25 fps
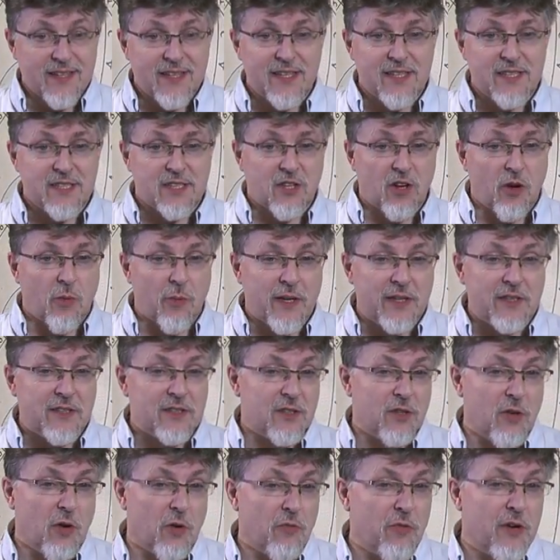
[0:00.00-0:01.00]
These
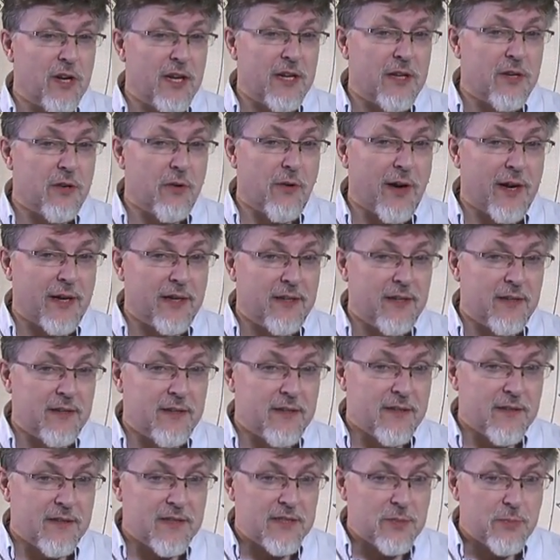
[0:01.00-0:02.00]
comments are not really
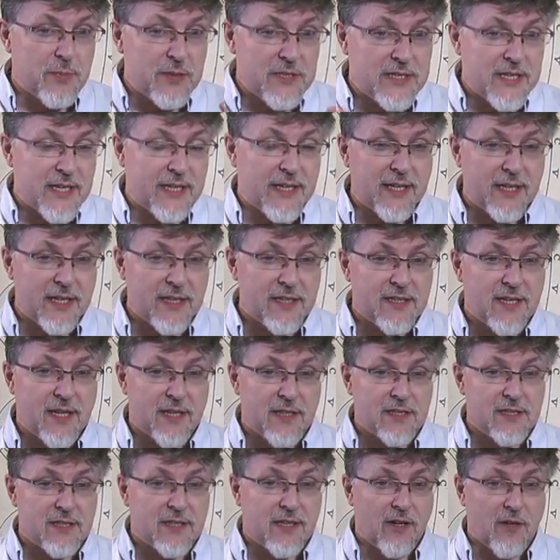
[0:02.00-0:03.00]
directed to this particular
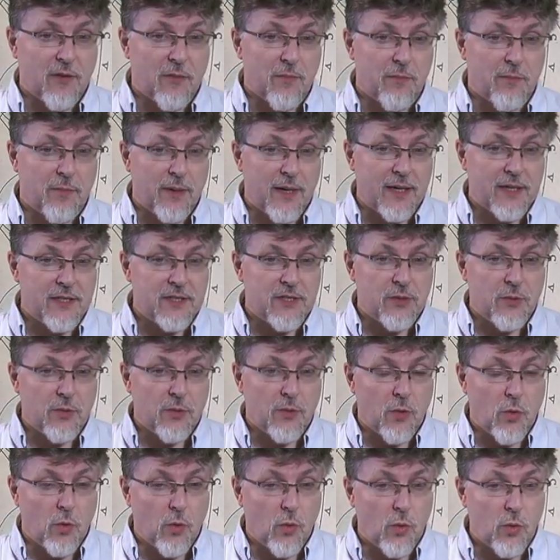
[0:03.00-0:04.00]
telescope, but
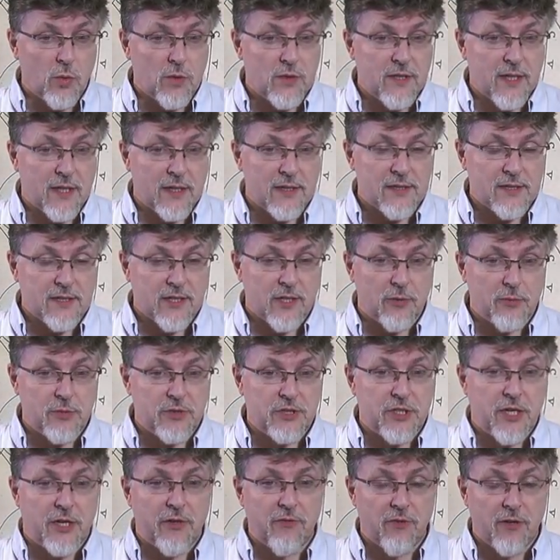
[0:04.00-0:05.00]
to all
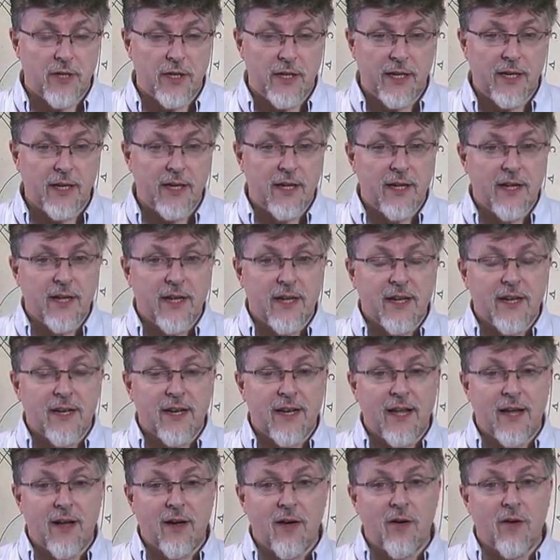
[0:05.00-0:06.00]
telescopes generally.
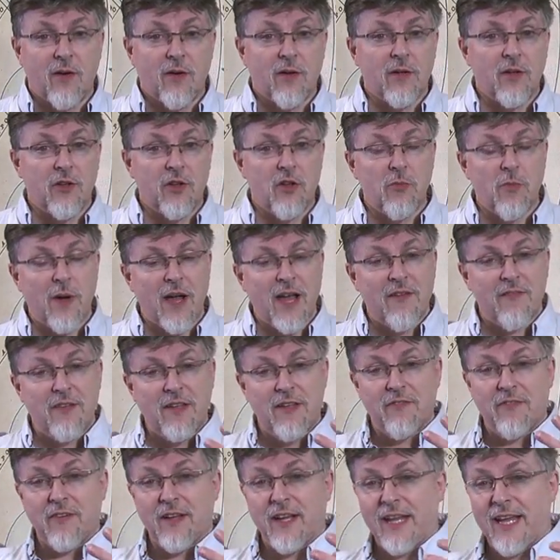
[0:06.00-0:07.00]
Now, you may have
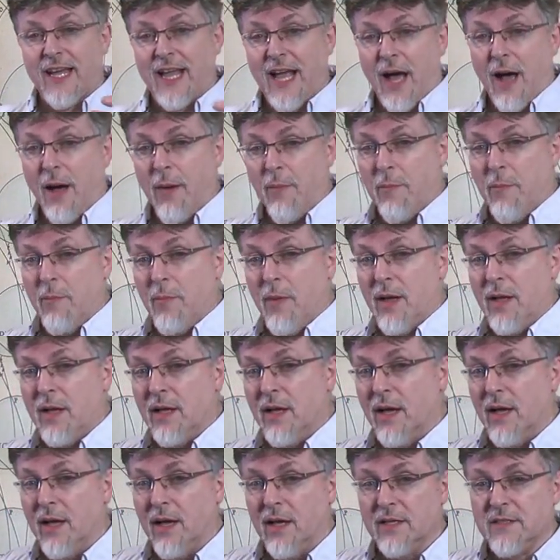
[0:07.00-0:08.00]
even come
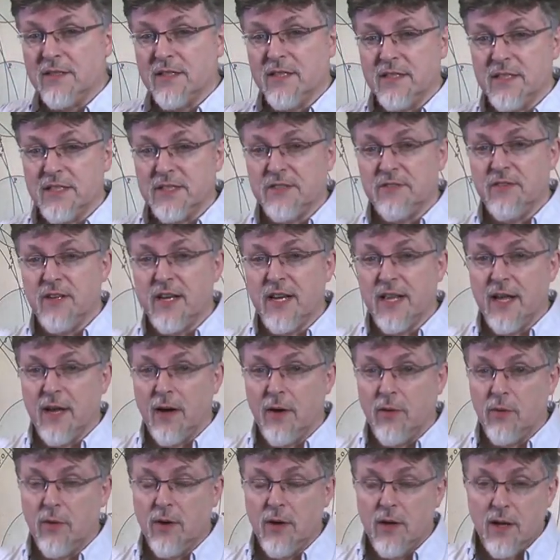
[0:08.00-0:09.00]
uh, to this
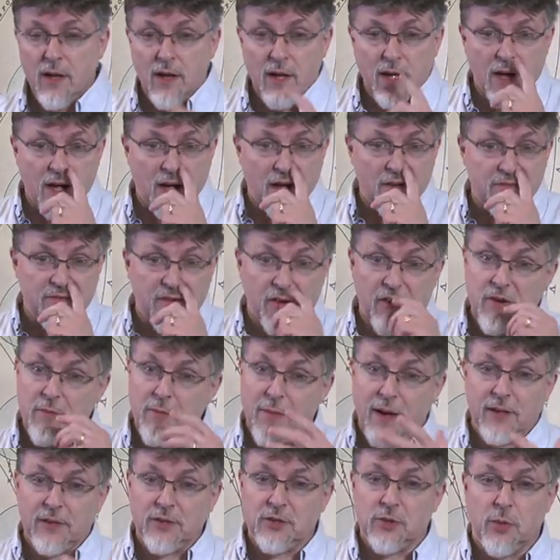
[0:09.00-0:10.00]
video uh, very
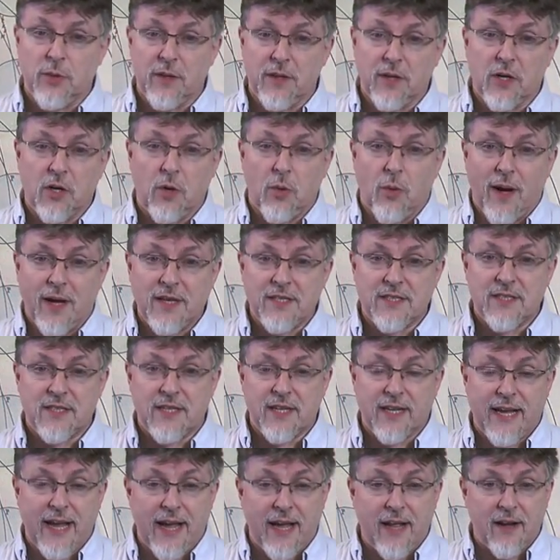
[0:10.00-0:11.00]
much with a
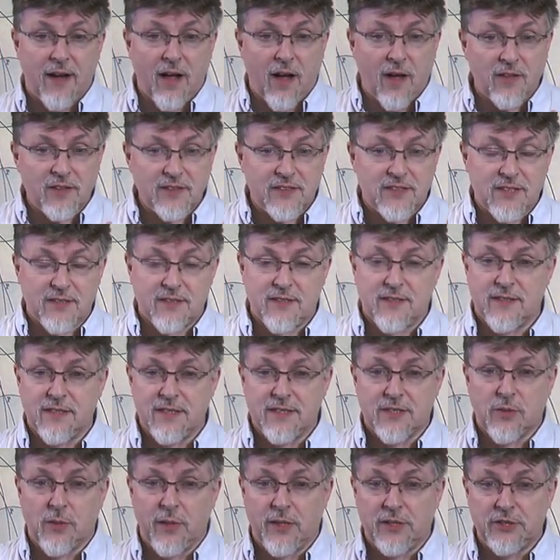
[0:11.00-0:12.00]
quest to get an answer to
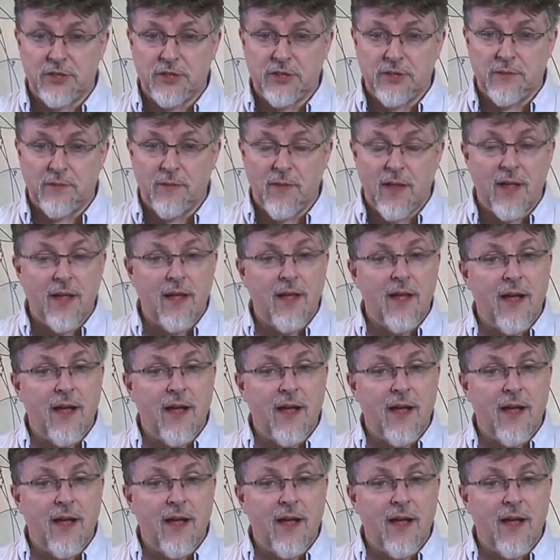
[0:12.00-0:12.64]
this question.